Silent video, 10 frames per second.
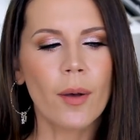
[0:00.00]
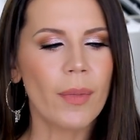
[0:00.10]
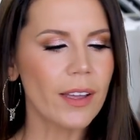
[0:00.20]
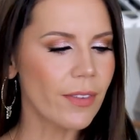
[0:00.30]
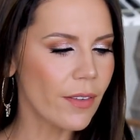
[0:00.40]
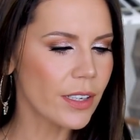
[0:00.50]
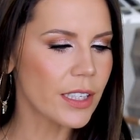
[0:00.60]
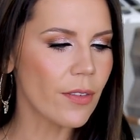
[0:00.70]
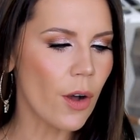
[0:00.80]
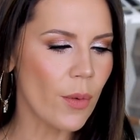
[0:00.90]
My
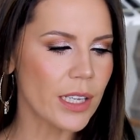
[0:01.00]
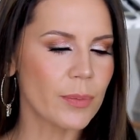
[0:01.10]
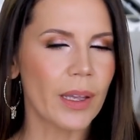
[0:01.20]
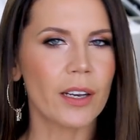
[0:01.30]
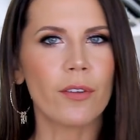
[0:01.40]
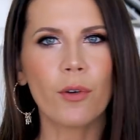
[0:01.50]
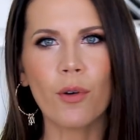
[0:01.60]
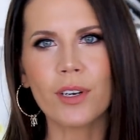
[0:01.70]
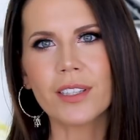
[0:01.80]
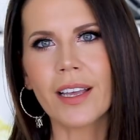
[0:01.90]
favorites have always been, of
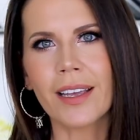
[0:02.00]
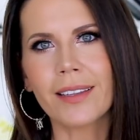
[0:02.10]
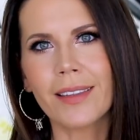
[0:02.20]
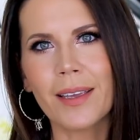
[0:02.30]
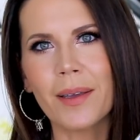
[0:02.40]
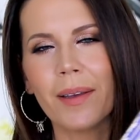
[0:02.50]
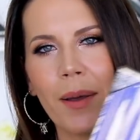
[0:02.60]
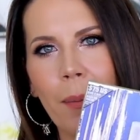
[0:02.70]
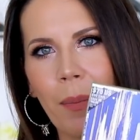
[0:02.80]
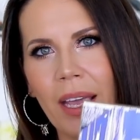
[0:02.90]
course, like the
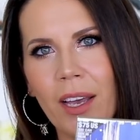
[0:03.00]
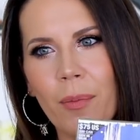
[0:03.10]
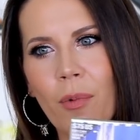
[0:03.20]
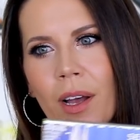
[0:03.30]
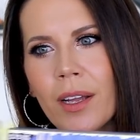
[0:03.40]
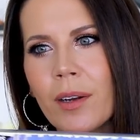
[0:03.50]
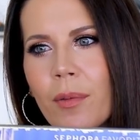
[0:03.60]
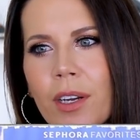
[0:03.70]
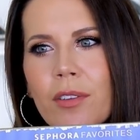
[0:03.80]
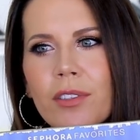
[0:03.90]
makeup one
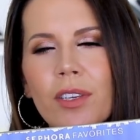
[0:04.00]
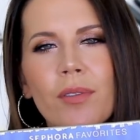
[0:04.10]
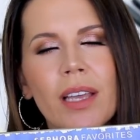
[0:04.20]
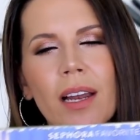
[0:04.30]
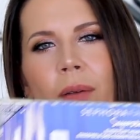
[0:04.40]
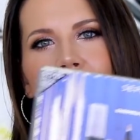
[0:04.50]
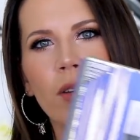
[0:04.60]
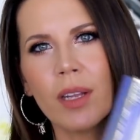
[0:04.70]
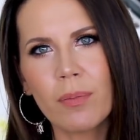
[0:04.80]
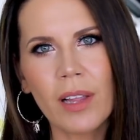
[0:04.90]
where usually you get a
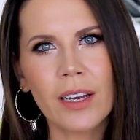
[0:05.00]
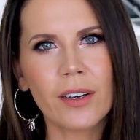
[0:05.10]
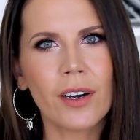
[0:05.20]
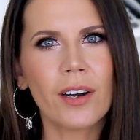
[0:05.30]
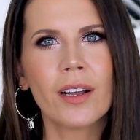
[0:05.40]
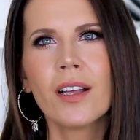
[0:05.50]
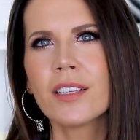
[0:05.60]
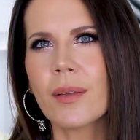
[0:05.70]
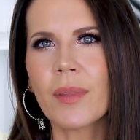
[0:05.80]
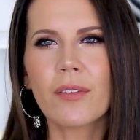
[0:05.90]
beauty blender,
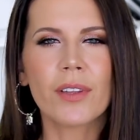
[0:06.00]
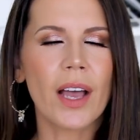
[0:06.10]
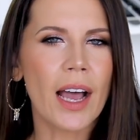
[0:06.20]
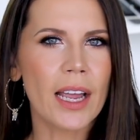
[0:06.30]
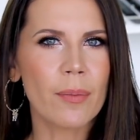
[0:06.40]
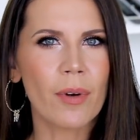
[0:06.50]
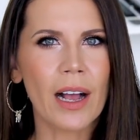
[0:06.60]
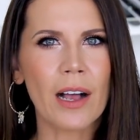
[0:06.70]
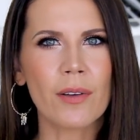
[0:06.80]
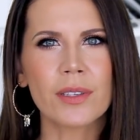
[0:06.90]
something for the
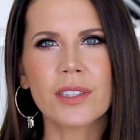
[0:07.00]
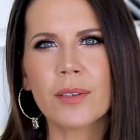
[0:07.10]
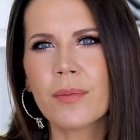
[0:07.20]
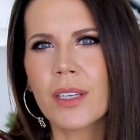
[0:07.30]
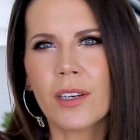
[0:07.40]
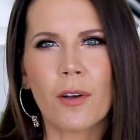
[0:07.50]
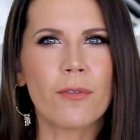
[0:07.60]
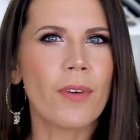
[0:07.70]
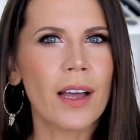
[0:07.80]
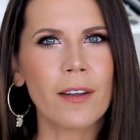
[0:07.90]
eyebrows, some, you know,
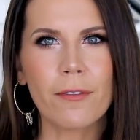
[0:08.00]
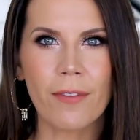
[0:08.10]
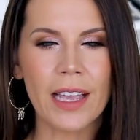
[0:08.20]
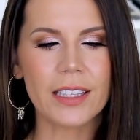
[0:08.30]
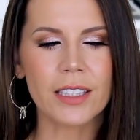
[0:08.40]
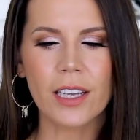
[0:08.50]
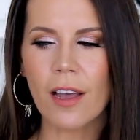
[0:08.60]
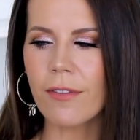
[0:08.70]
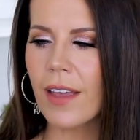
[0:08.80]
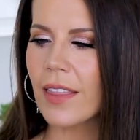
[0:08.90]
fun face
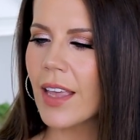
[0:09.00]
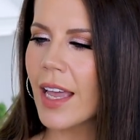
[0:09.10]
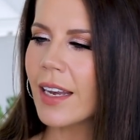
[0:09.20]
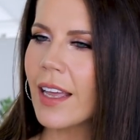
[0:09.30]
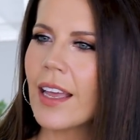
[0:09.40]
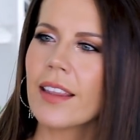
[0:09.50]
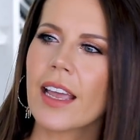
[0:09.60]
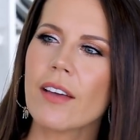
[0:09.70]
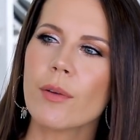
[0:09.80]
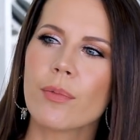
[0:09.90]
stuff. And then they
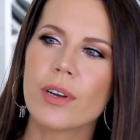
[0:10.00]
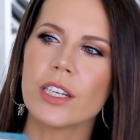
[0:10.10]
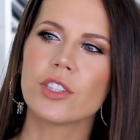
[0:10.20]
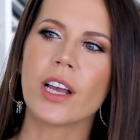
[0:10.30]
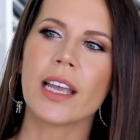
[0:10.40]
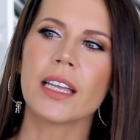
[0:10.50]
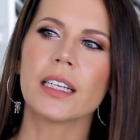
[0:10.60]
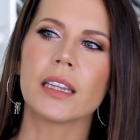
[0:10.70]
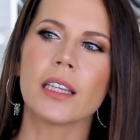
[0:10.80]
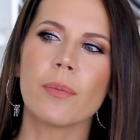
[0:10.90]
have a pretty
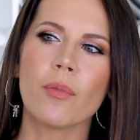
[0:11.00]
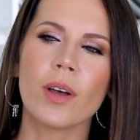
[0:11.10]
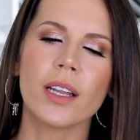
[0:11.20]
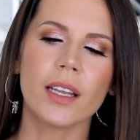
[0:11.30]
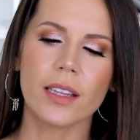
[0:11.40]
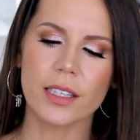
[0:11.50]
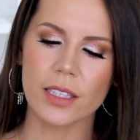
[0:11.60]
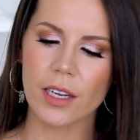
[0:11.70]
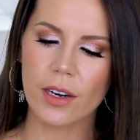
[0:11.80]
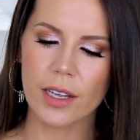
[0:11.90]
giant lip one
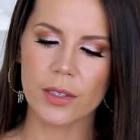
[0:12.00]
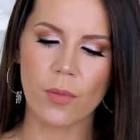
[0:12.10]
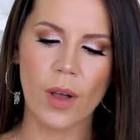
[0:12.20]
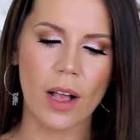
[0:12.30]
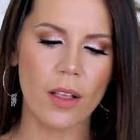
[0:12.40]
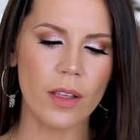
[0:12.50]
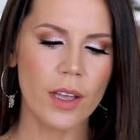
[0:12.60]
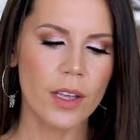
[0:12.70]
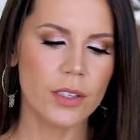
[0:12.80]
this year as well.